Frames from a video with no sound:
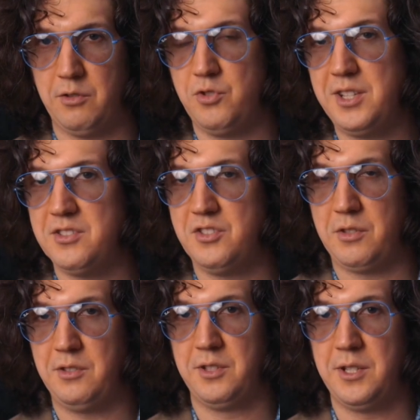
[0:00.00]
Friends,
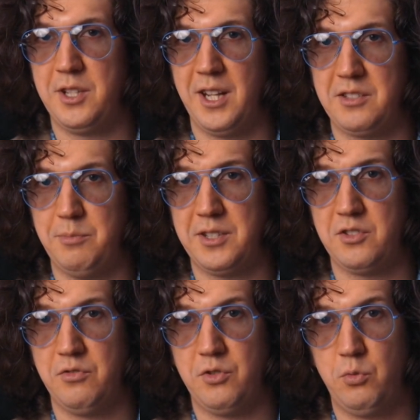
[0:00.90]
I spent
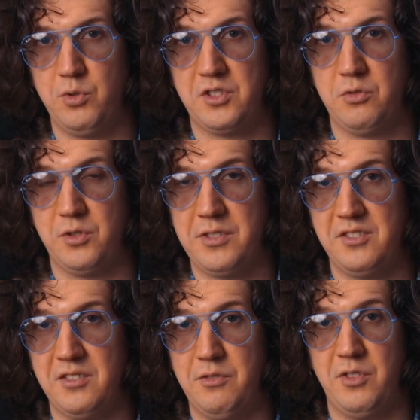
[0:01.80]
a few weeks with this
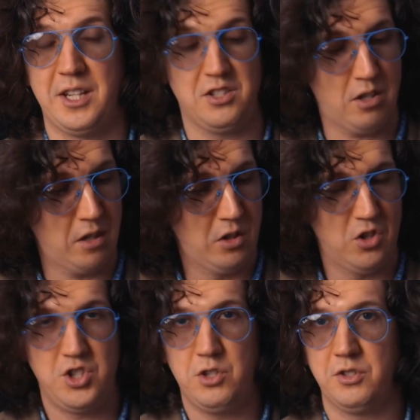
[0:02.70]
device and can
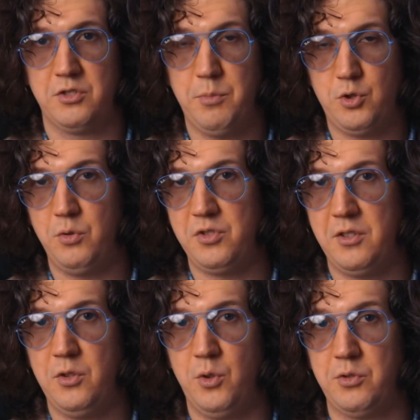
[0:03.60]
share its pros
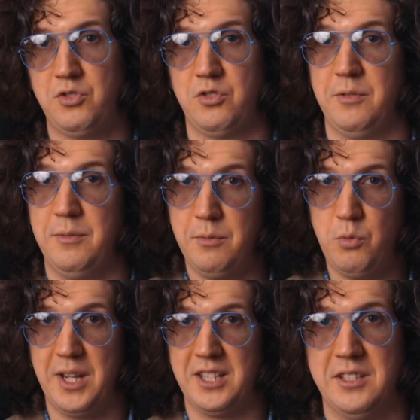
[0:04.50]
and cons.
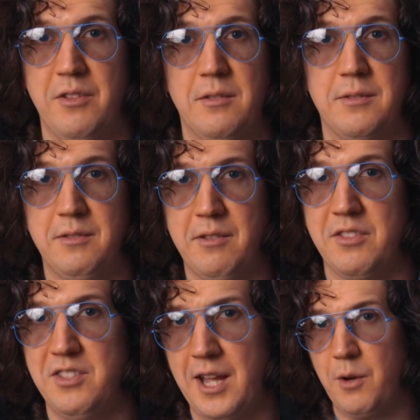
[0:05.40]
Rating,
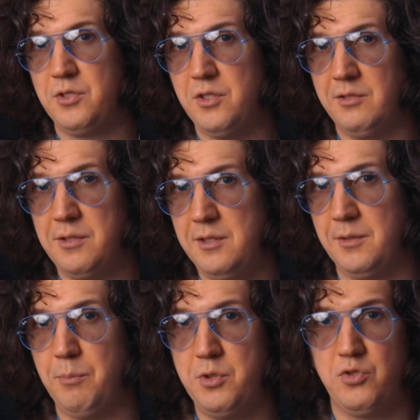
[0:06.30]
sound,
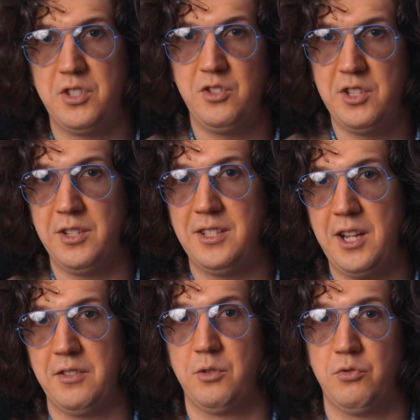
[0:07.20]
music clearly
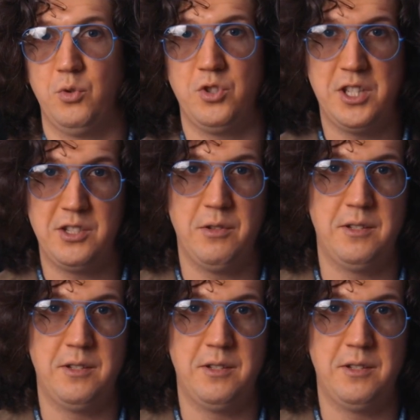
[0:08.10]
not their forte.